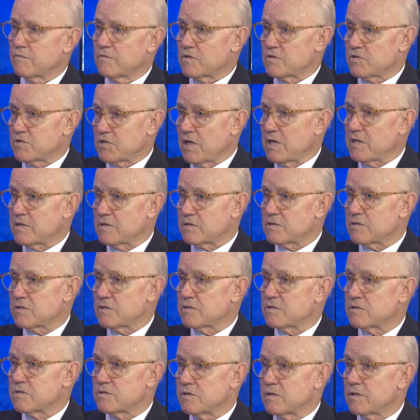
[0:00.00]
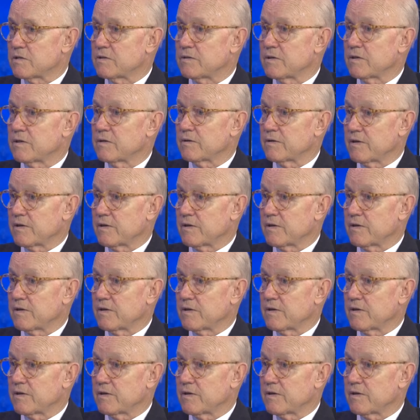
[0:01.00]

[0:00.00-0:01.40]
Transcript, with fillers: the sentences that they're